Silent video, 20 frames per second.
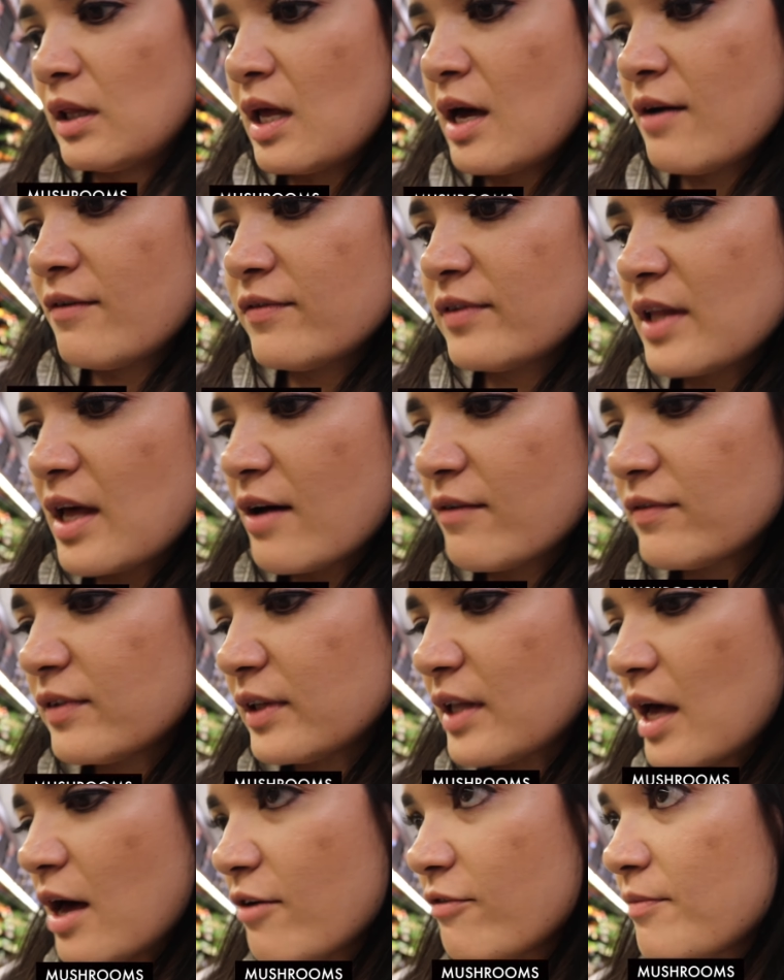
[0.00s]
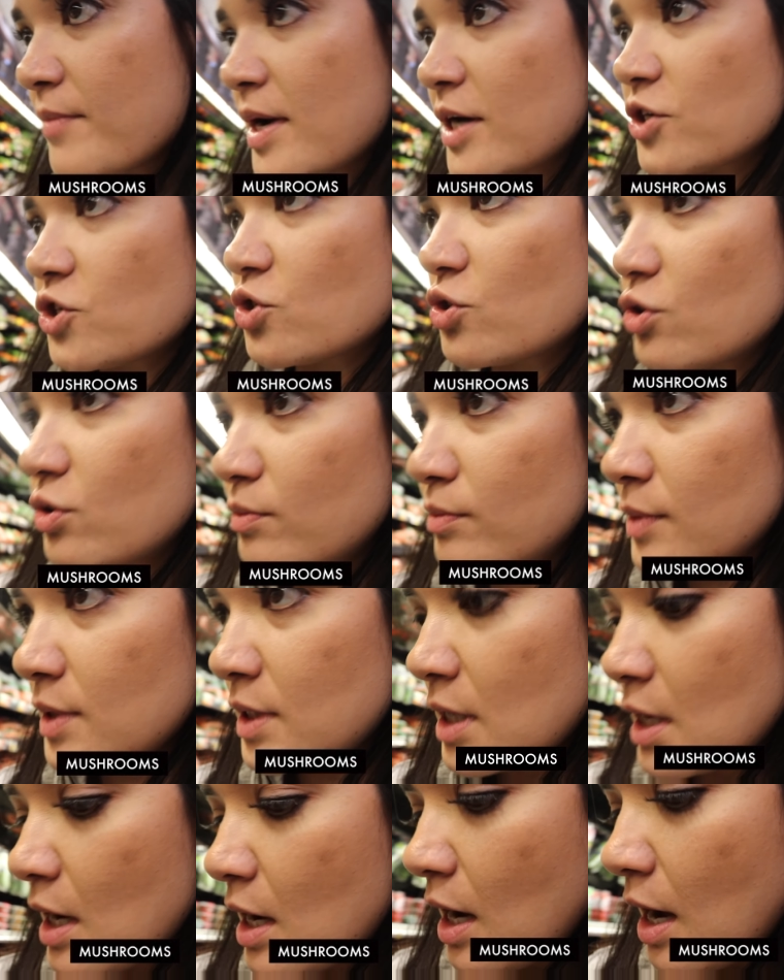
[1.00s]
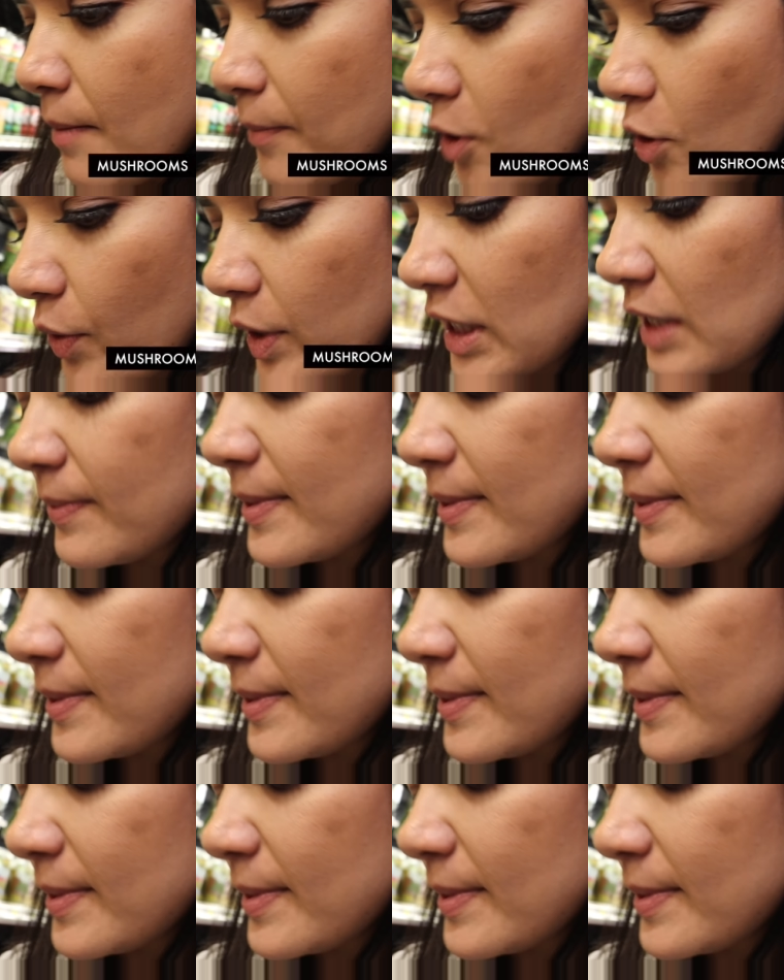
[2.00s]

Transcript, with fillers: Love, love, love mushrooms. I'm going